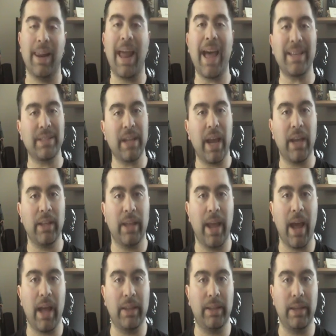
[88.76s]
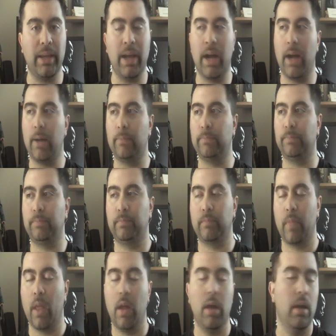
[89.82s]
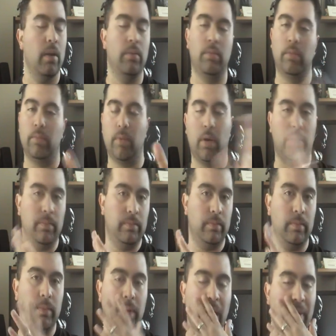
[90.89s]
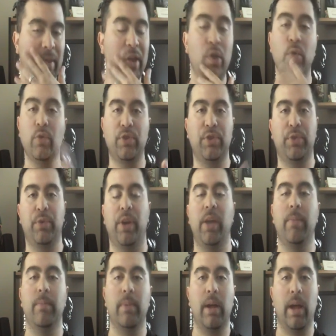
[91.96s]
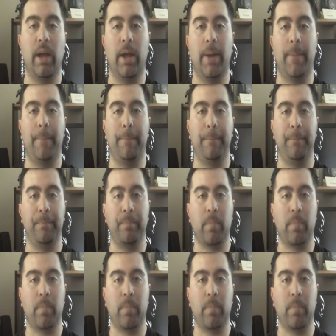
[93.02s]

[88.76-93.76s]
last night they had the um, well yeah the UStream um,